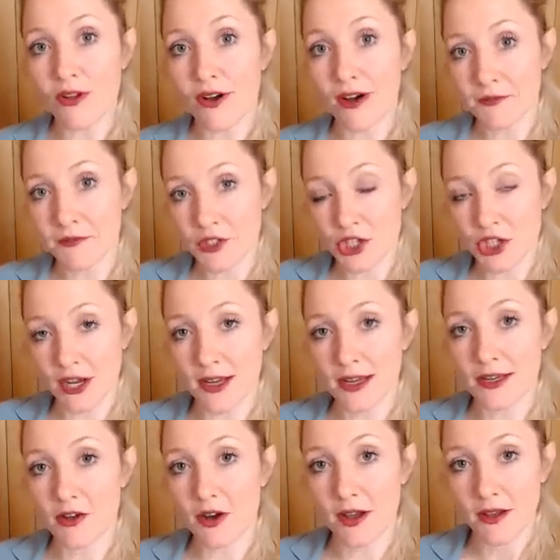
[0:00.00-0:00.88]

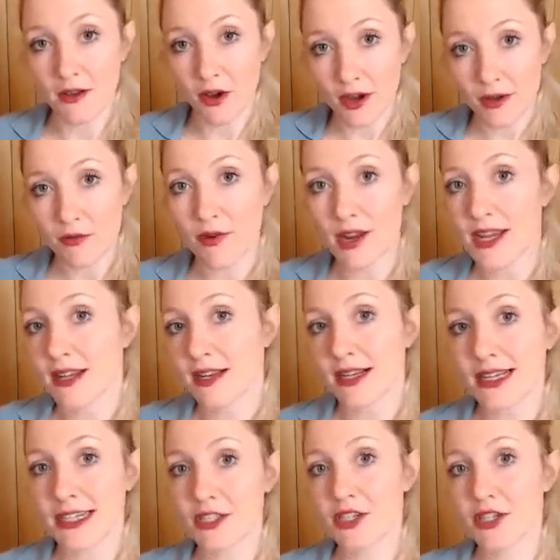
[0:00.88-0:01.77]
I
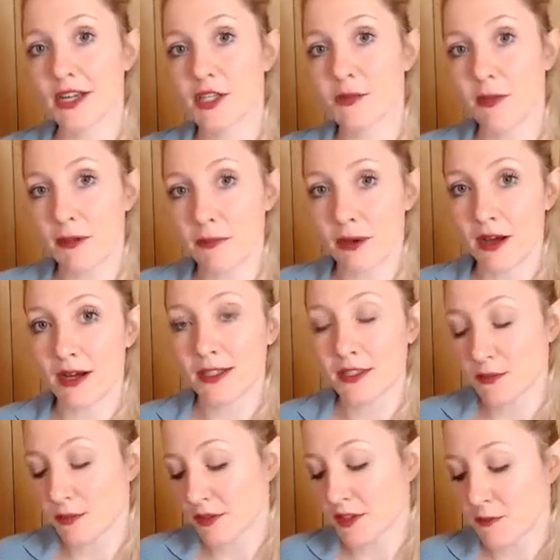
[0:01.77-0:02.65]
regularly change my
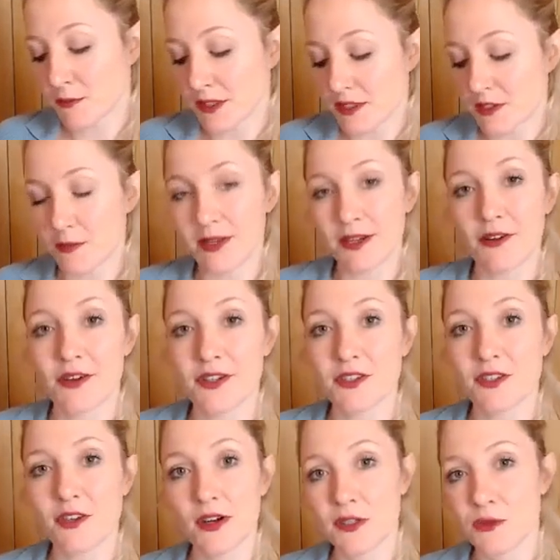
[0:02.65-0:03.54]
passwords, but to be
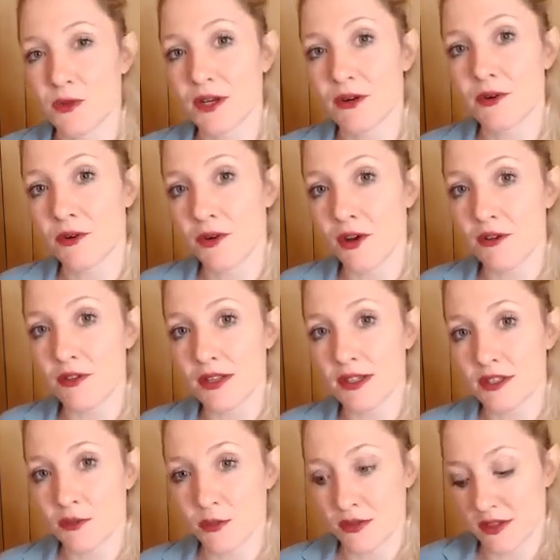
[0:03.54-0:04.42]
honest, guys, we all know
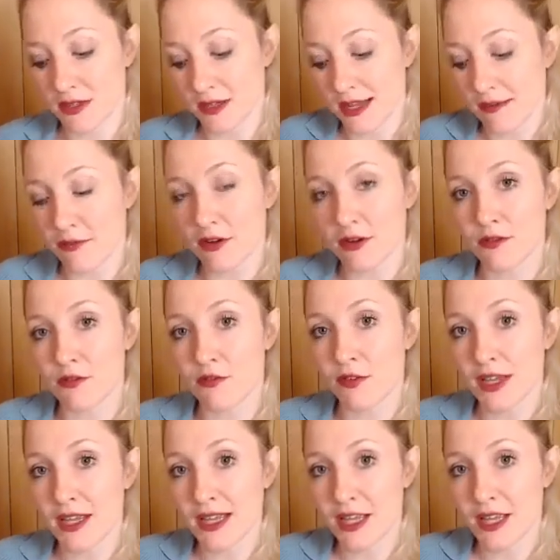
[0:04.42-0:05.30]
this. With the level
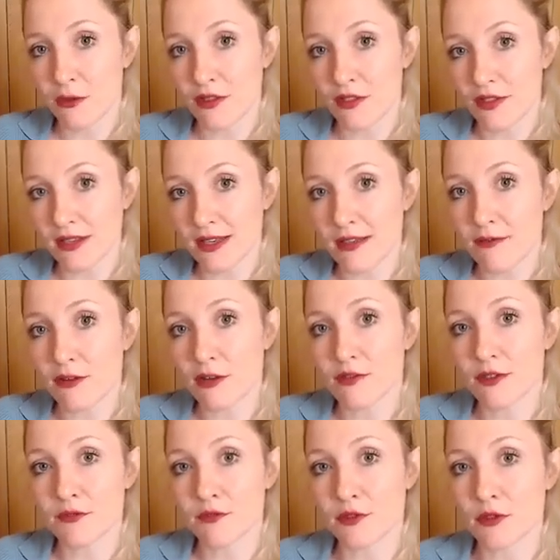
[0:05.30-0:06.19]

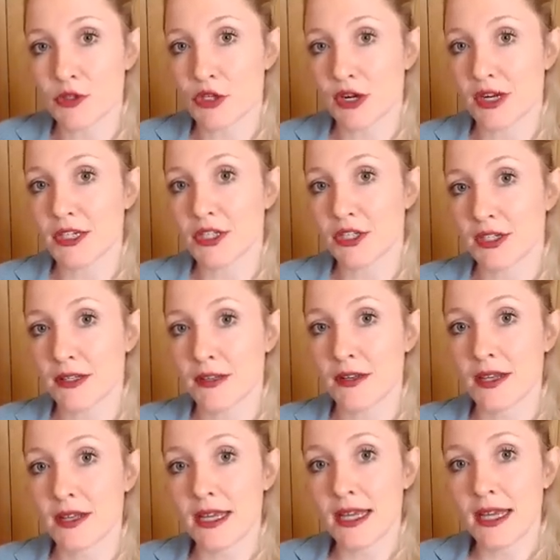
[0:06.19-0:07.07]
of
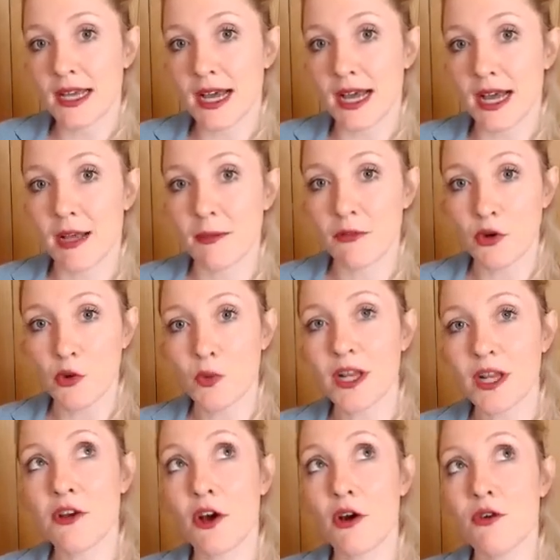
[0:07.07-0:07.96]
infiltration that
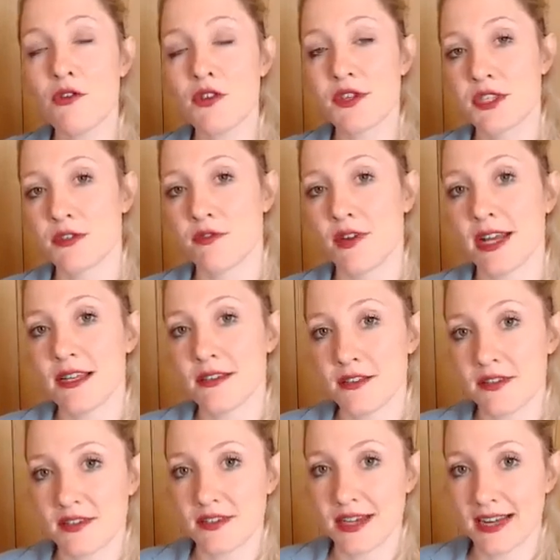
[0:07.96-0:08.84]
we know the
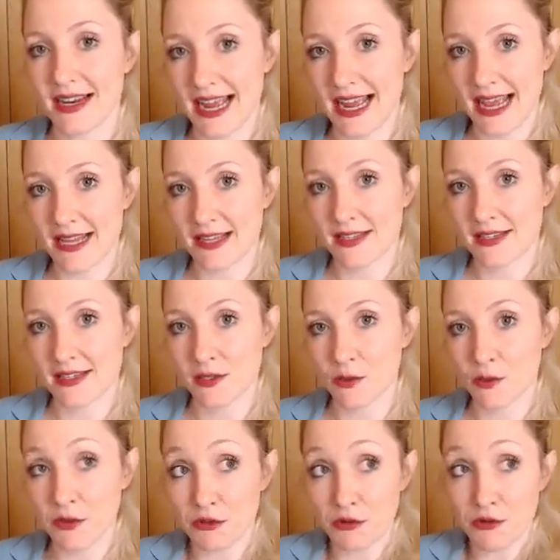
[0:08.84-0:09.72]
surveillance state has
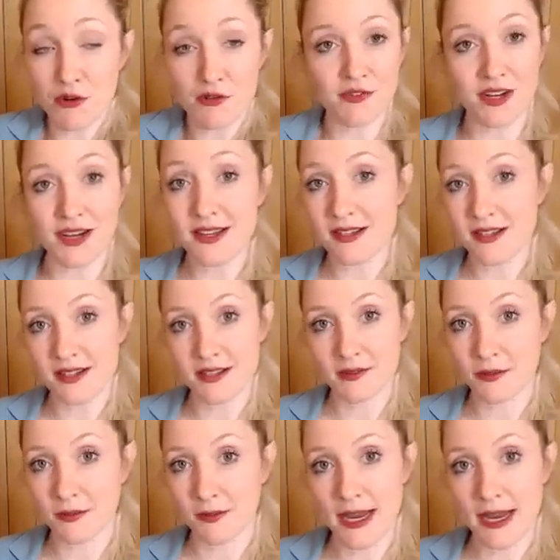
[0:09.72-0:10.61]
with all of us,
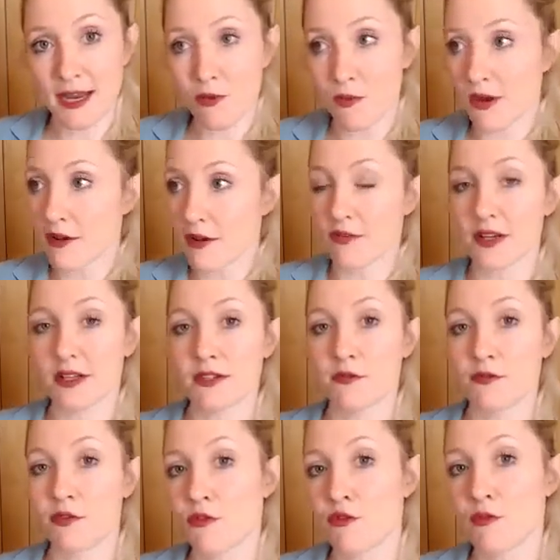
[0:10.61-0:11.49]
any one of us
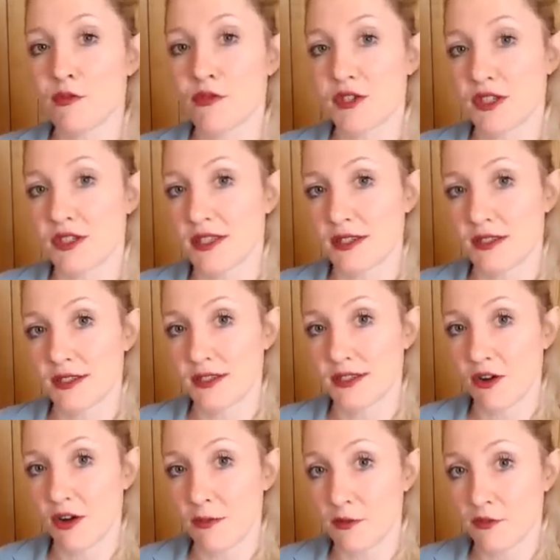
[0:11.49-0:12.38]
are vulnerable to this
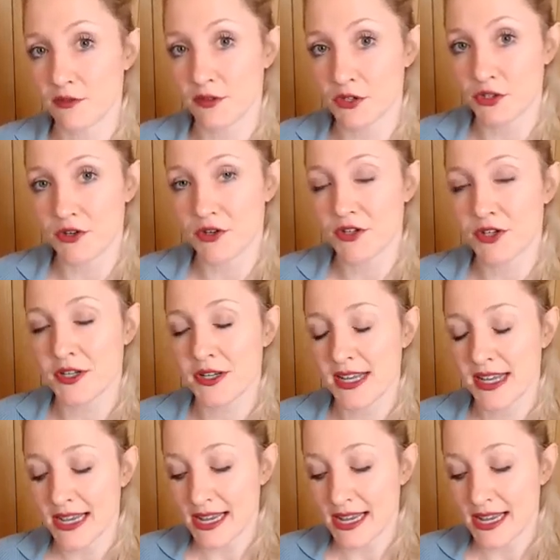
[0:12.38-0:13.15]
type of intrusion.